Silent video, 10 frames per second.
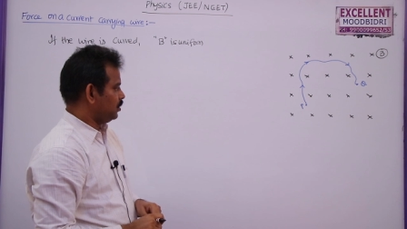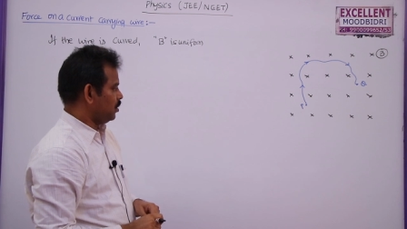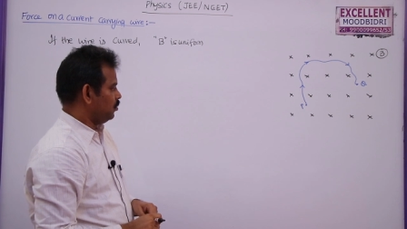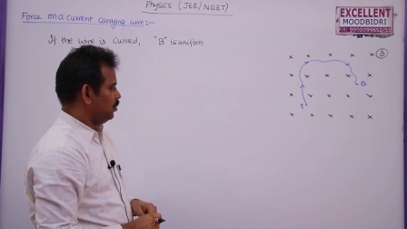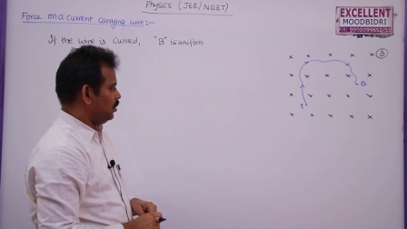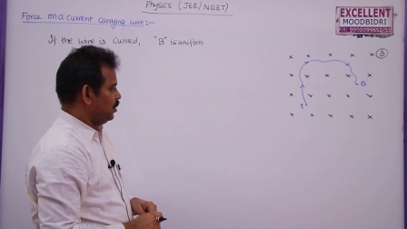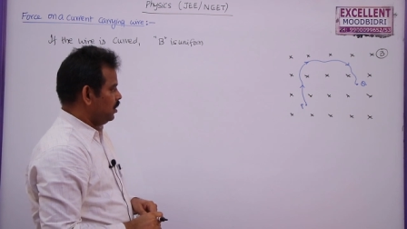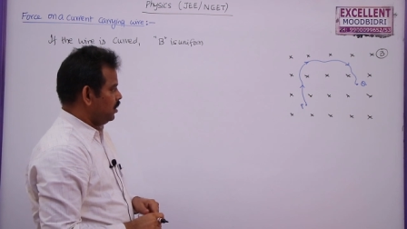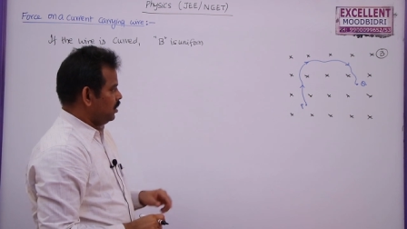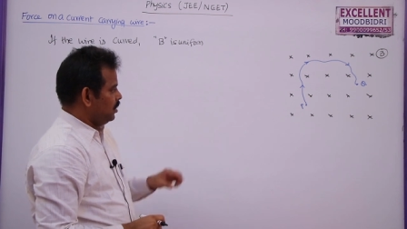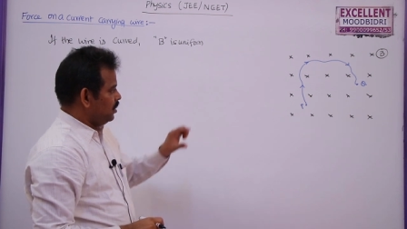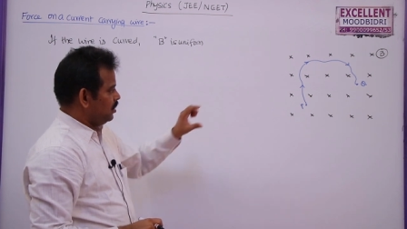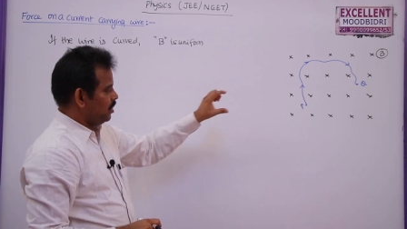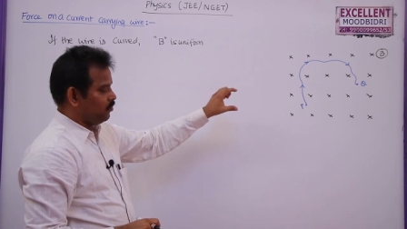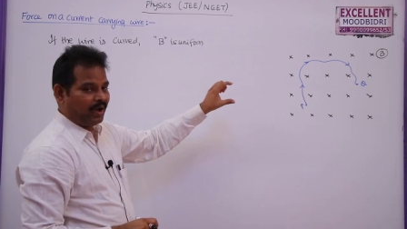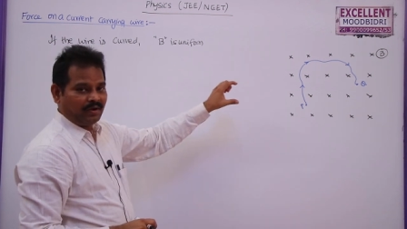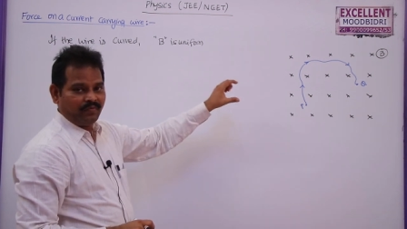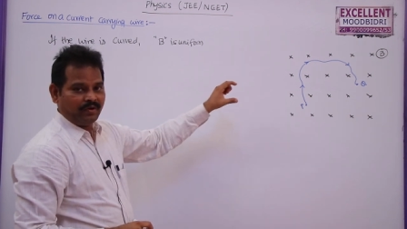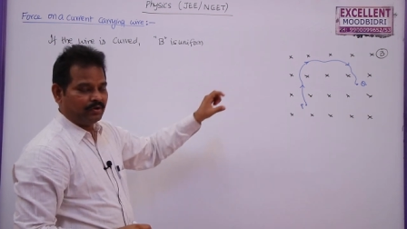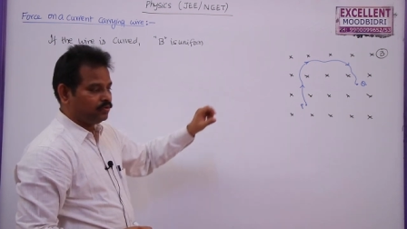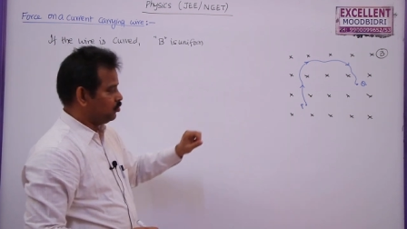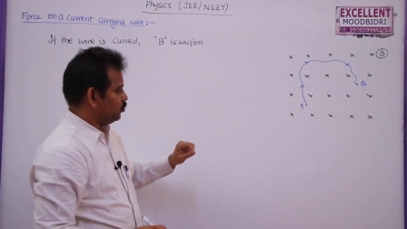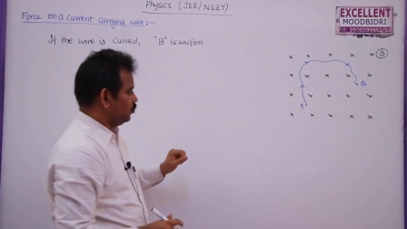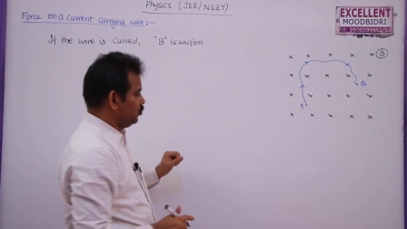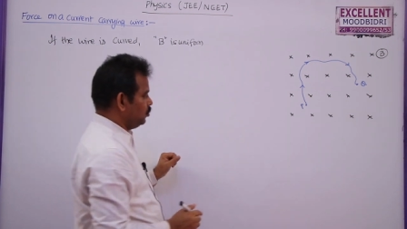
now here what we need to do